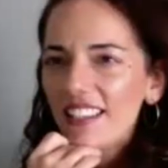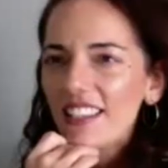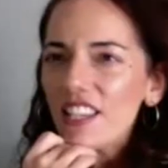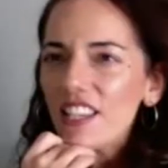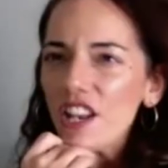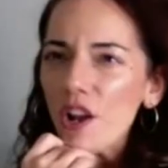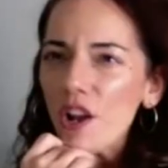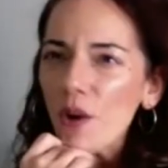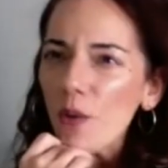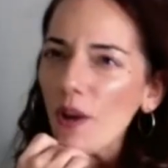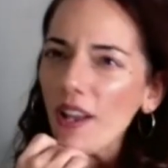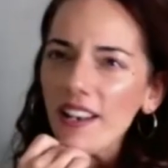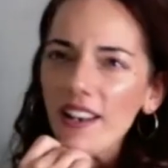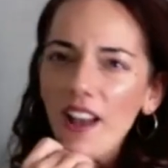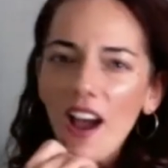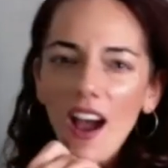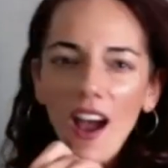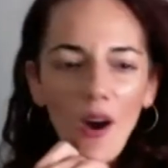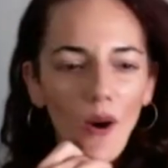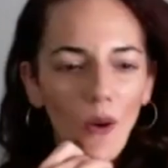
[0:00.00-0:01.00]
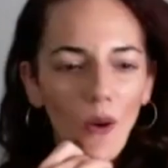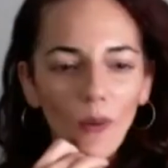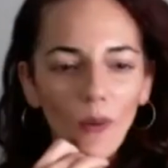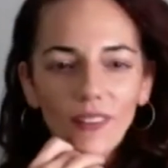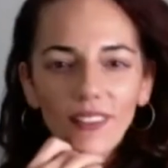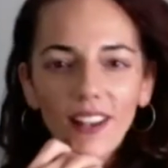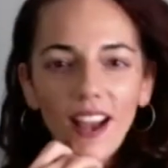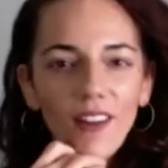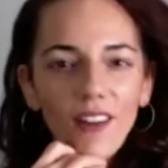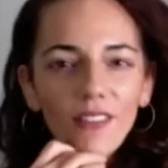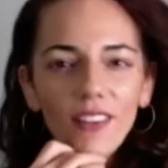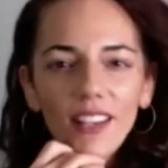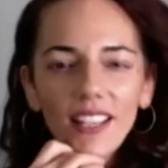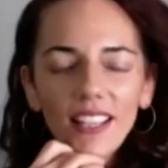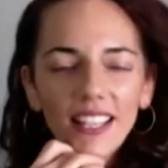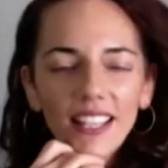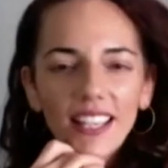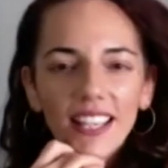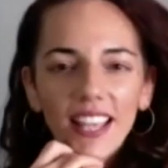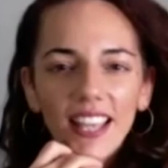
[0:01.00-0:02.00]
you know what? No, not
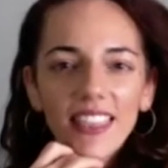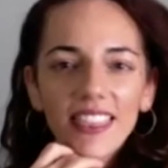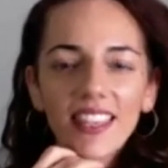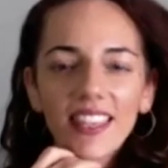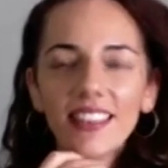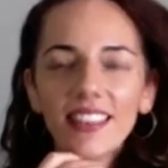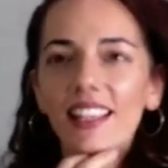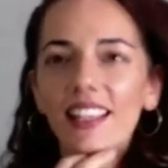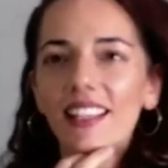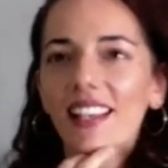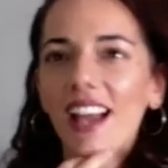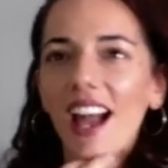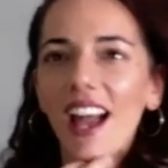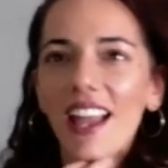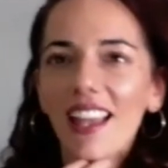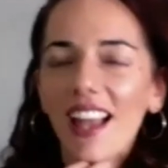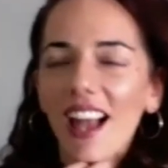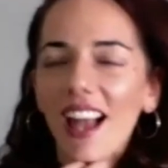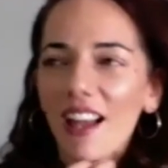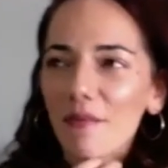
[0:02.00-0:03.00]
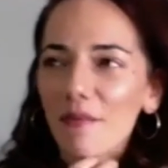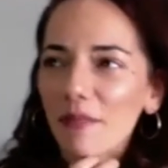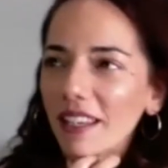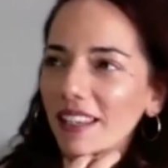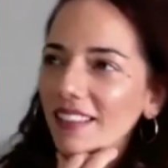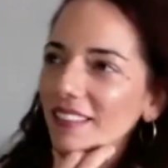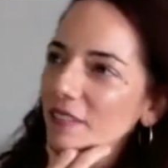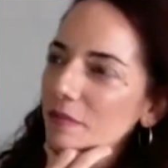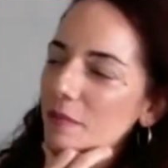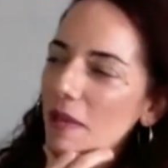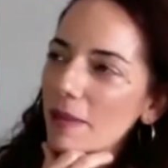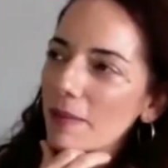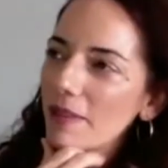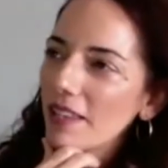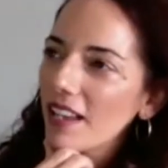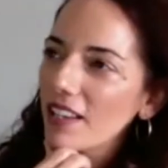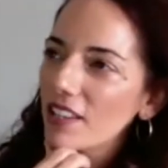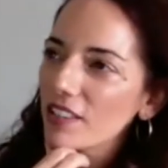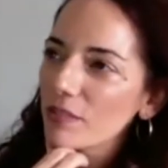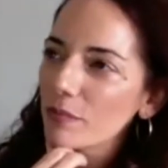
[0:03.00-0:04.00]
really. I think that I, I mean,
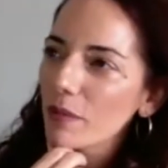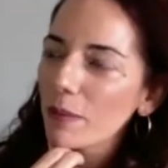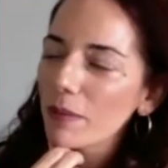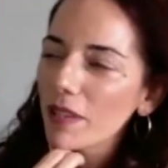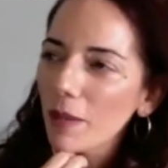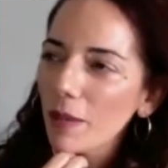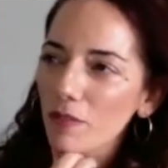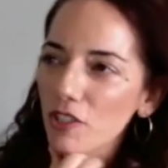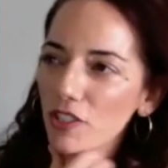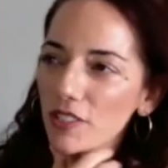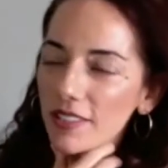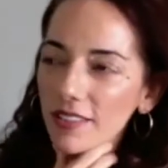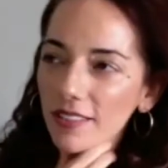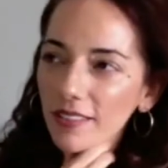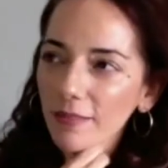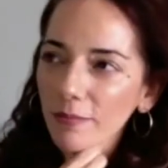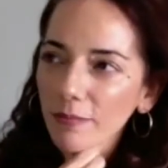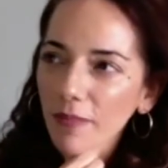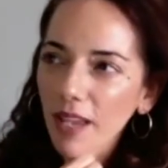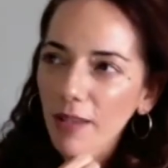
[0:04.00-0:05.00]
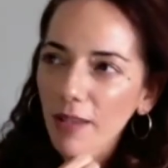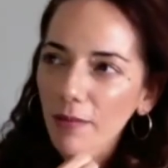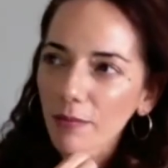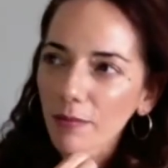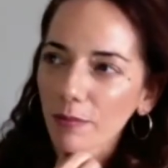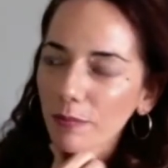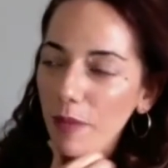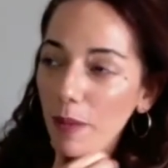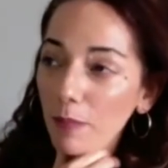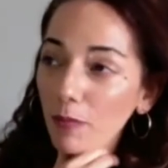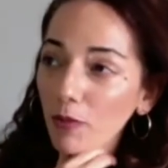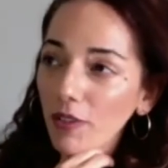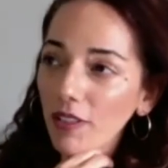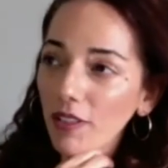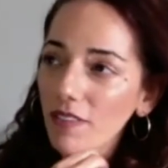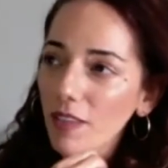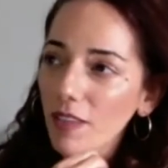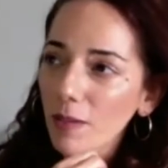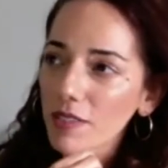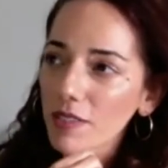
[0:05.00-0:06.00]
maybe I, maybe I'm just, my memory
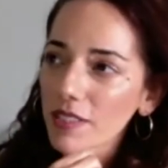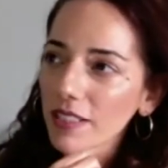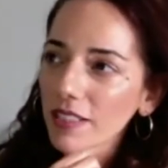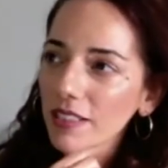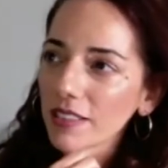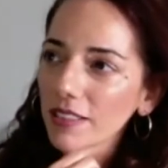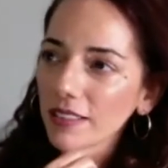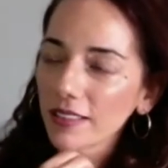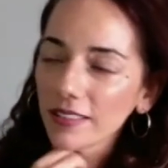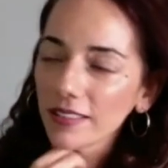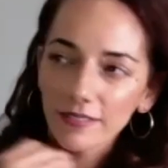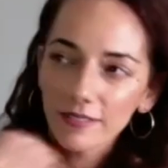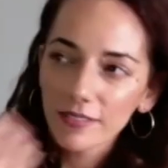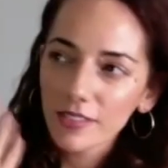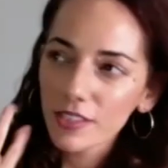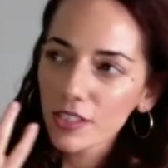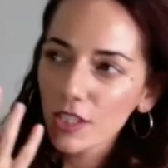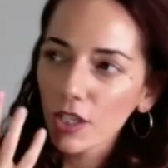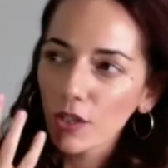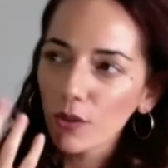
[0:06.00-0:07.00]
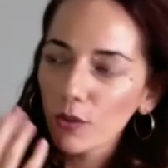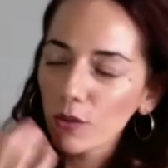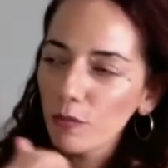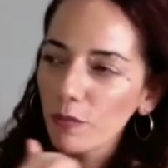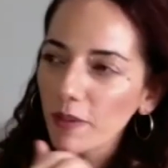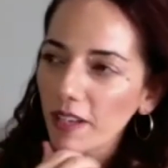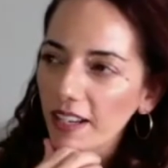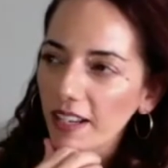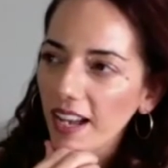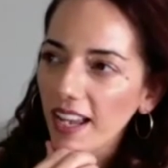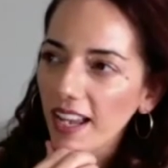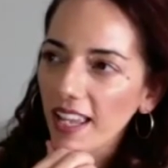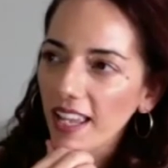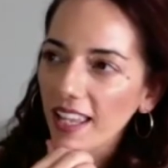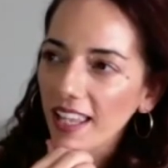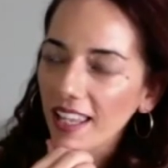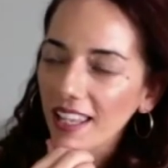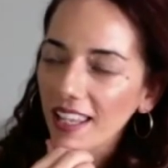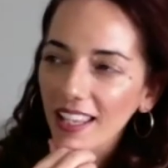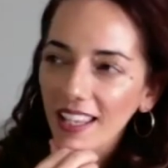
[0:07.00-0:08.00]
of them is a little skewed, but
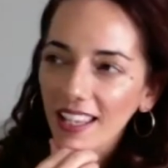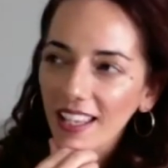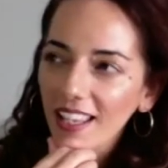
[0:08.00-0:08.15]
I,